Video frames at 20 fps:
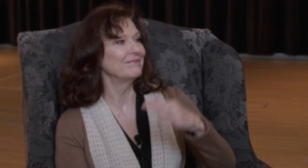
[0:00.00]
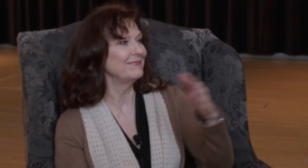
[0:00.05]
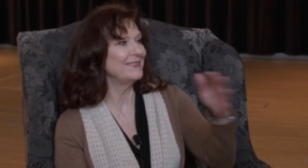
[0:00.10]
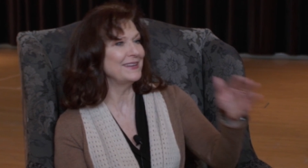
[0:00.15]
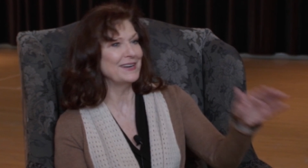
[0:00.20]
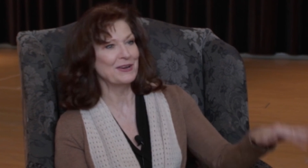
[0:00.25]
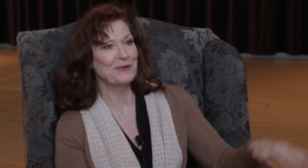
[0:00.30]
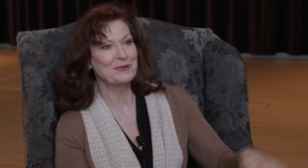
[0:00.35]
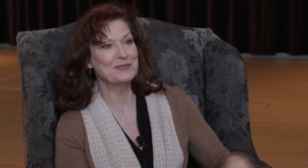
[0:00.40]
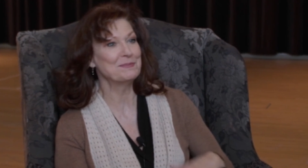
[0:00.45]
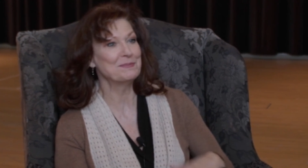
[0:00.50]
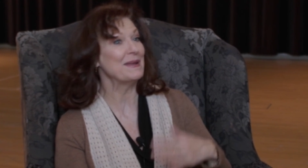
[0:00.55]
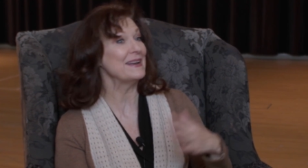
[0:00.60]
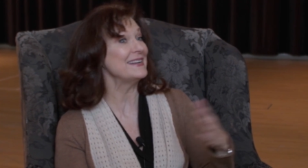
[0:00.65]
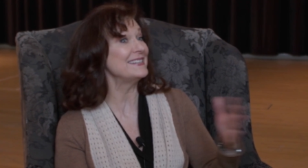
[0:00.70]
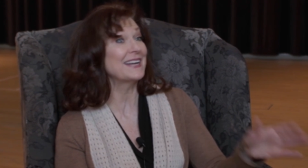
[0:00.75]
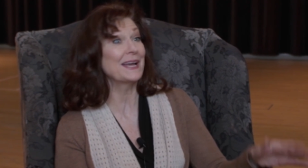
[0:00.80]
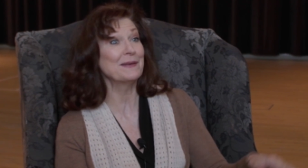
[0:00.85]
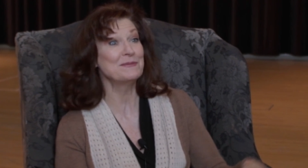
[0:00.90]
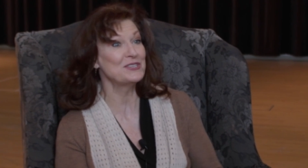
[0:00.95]
you know as
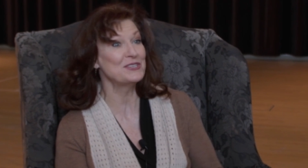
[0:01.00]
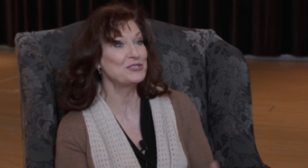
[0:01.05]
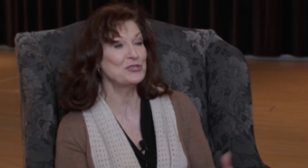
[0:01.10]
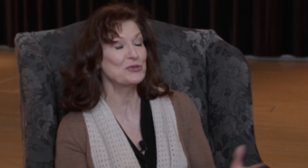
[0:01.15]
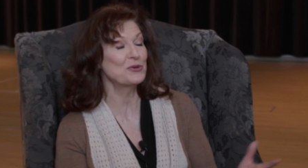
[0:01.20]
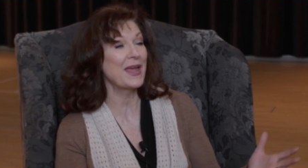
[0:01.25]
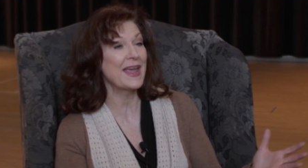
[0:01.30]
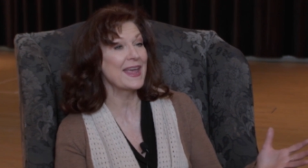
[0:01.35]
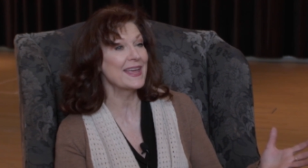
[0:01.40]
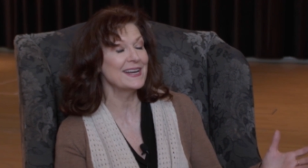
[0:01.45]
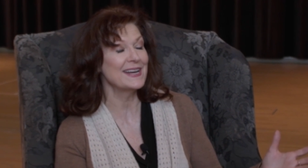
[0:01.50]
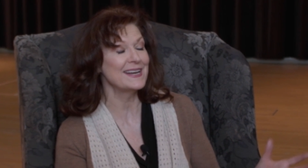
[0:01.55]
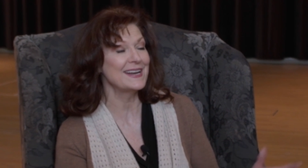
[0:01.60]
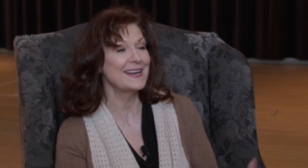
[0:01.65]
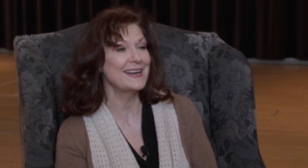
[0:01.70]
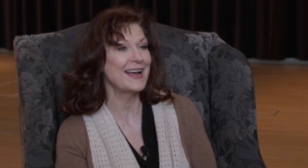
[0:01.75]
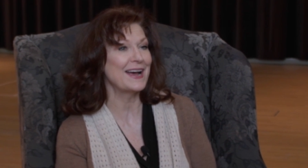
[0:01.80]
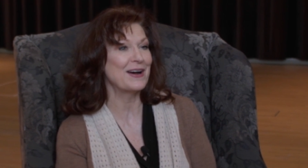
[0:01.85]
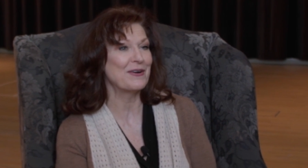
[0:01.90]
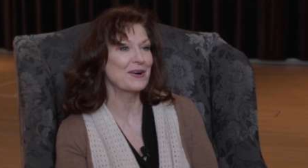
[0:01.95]
many times as you can in
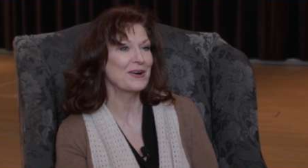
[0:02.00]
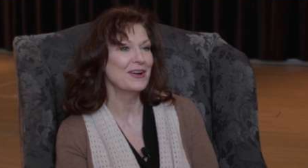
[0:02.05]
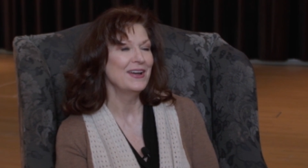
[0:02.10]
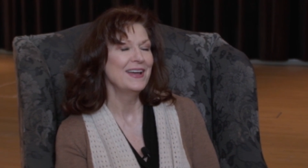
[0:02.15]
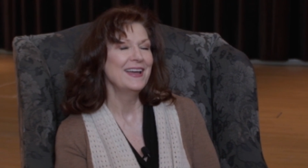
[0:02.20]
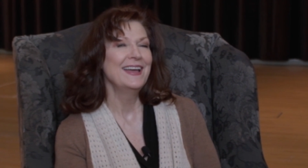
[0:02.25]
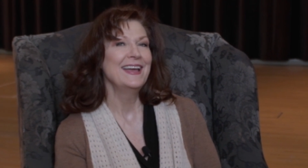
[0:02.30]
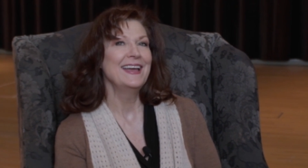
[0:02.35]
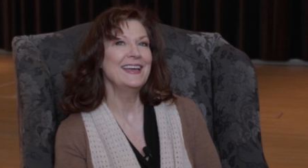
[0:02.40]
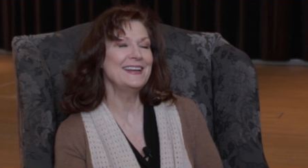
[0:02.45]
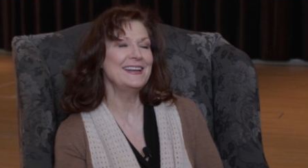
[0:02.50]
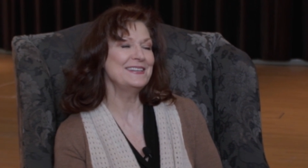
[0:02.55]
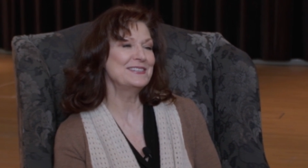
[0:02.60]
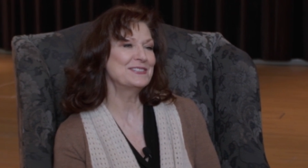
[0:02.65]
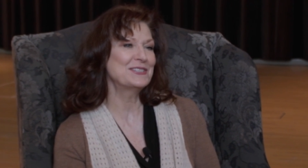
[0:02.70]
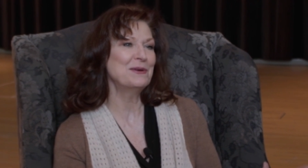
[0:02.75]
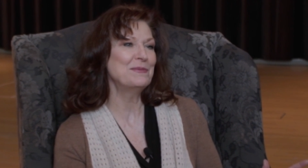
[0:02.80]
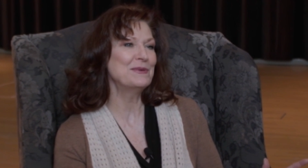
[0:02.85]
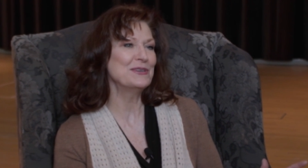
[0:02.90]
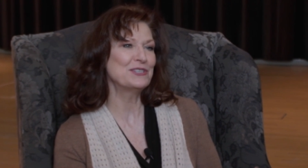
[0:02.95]
an hour and it is
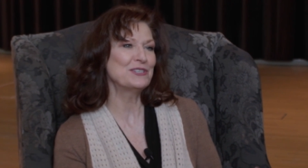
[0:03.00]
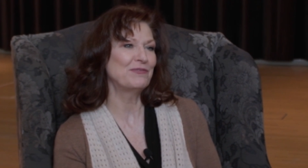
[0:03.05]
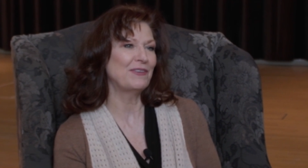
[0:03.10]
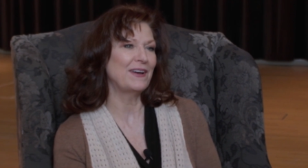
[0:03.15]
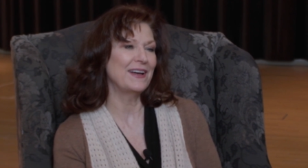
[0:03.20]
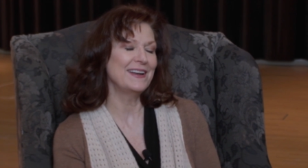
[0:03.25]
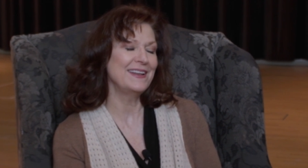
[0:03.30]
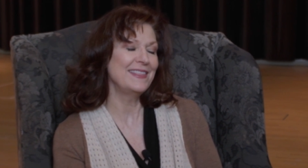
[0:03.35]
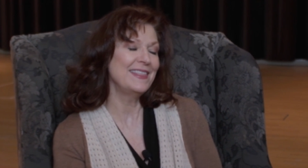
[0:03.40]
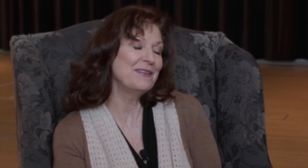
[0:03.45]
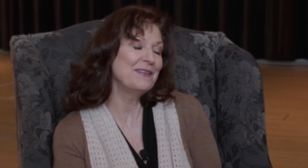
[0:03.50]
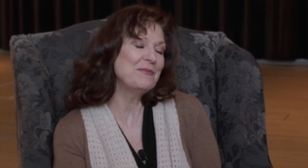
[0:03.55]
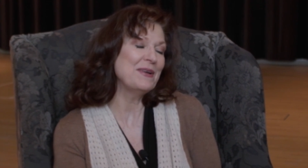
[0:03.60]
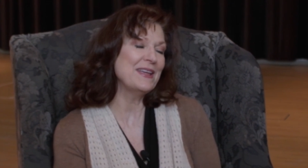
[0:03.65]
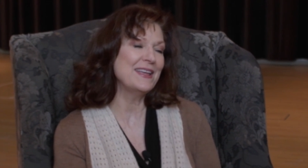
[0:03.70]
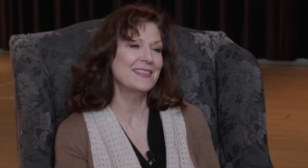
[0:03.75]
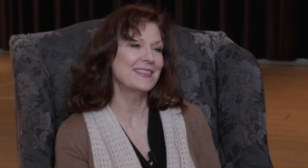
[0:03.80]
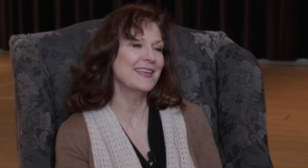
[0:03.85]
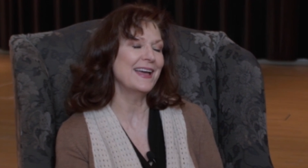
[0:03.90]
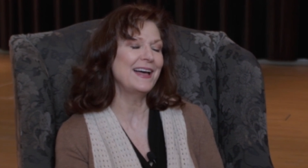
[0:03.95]
so much fun and then we
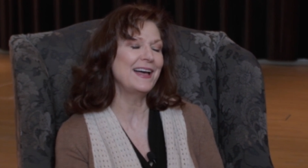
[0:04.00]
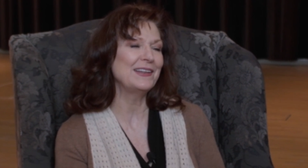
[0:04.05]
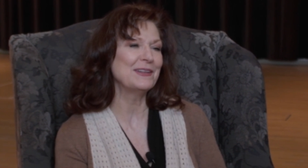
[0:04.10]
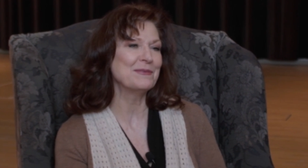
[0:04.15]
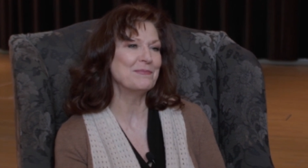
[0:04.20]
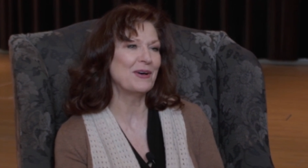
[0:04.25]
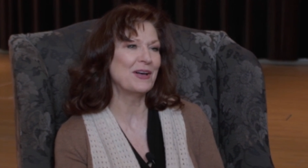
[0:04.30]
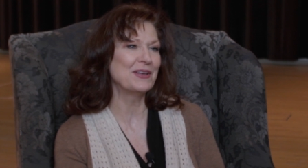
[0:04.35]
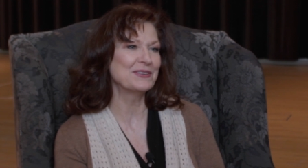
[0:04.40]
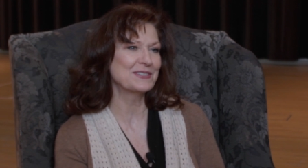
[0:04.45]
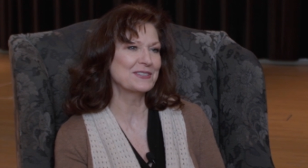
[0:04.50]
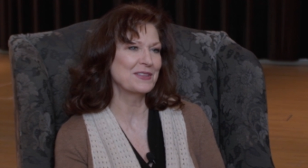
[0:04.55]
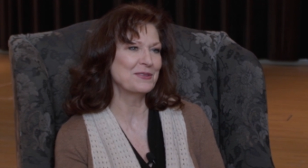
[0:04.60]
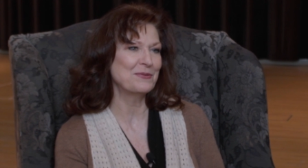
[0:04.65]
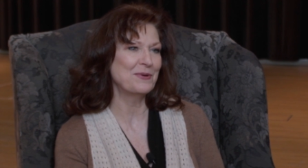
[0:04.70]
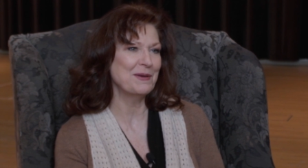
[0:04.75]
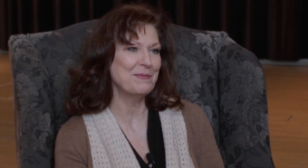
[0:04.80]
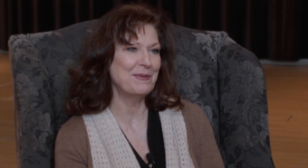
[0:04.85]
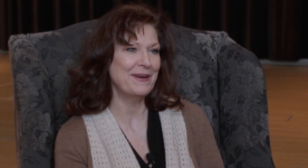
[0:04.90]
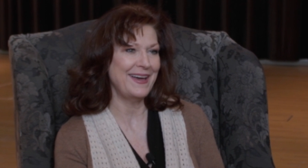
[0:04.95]
hit the outlet malls on the
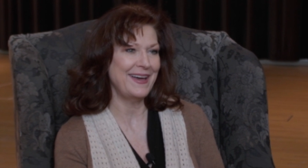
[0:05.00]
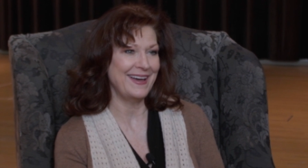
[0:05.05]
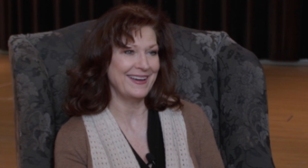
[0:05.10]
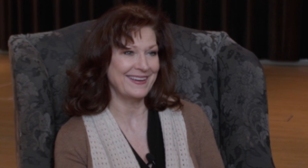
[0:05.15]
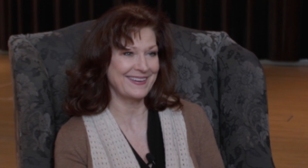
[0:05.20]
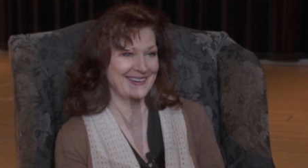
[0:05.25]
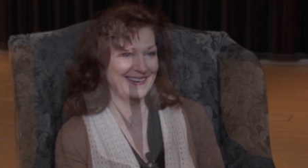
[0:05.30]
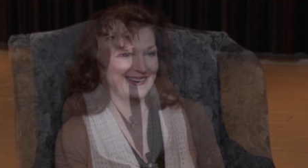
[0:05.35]
way back